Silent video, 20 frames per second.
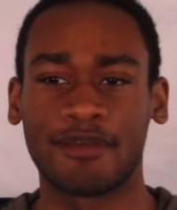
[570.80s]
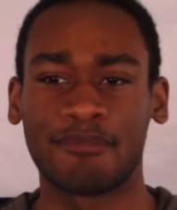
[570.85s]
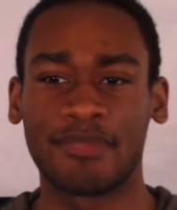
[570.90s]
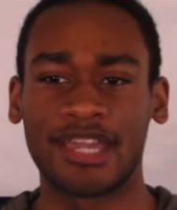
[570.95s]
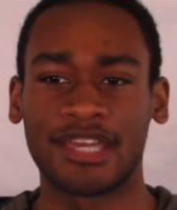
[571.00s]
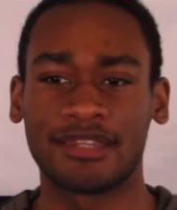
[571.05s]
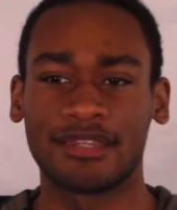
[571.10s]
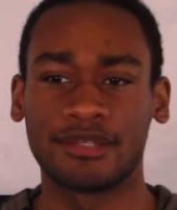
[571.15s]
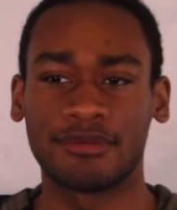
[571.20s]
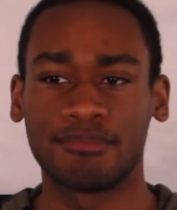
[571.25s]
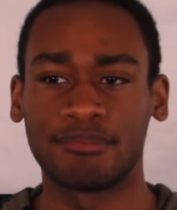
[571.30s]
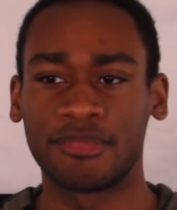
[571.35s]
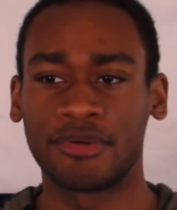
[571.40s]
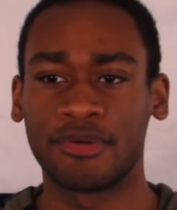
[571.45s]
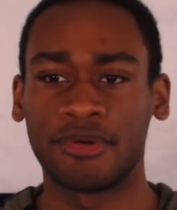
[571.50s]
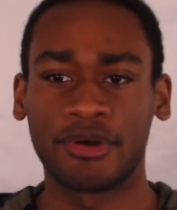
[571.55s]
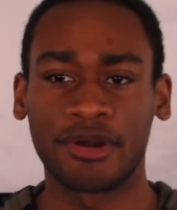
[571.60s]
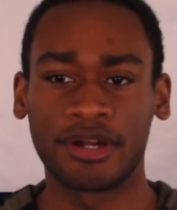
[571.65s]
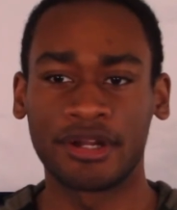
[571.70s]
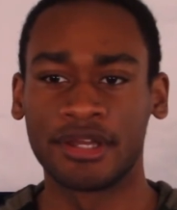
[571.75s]
made them
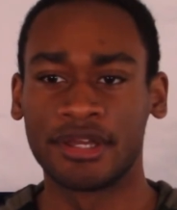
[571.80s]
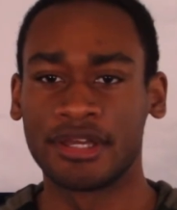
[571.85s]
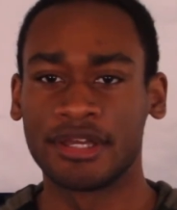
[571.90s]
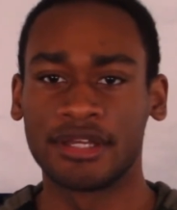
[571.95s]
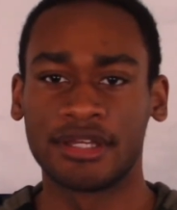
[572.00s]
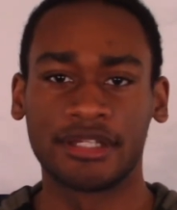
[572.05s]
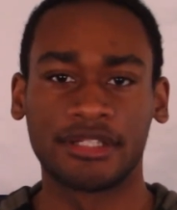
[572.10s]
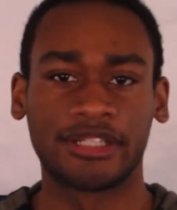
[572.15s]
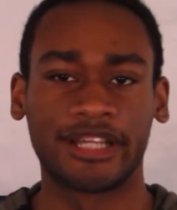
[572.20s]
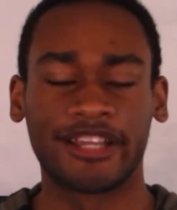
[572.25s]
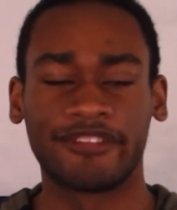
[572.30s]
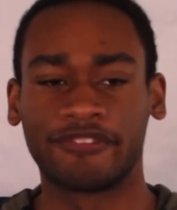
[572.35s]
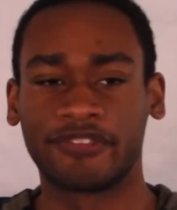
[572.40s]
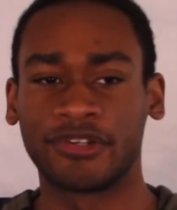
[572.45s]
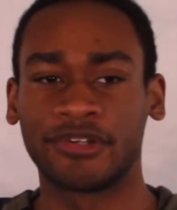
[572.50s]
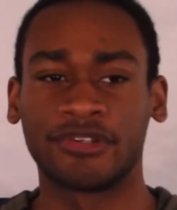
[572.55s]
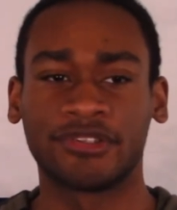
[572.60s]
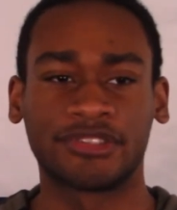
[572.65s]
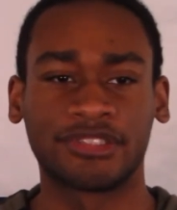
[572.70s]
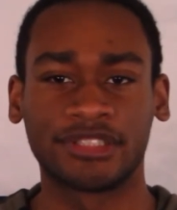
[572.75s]
more
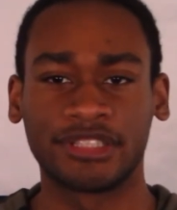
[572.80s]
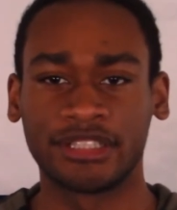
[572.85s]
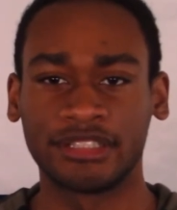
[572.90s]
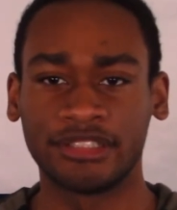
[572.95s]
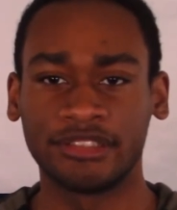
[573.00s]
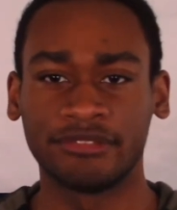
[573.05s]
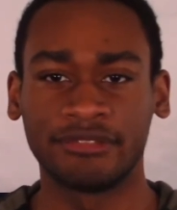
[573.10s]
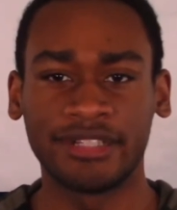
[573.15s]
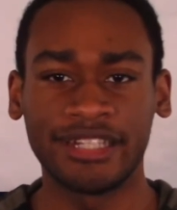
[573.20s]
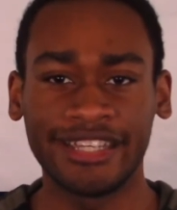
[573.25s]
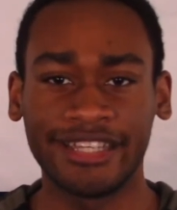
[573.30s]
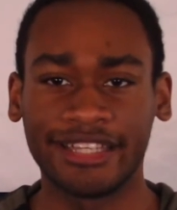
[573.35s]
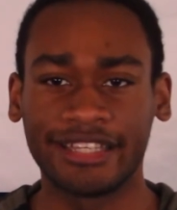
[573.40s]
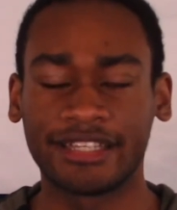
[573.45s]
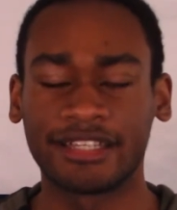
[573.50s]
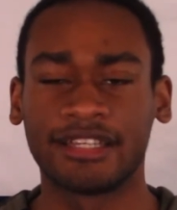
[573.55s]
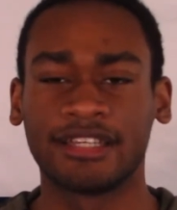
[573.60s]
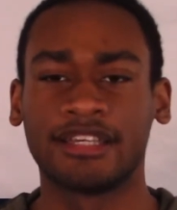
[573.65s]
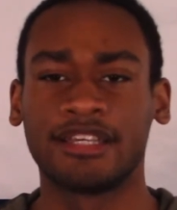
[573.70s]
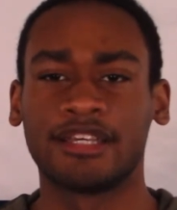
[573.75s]
diverse and
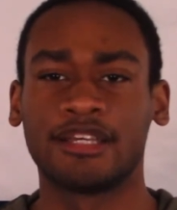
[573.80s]
unique.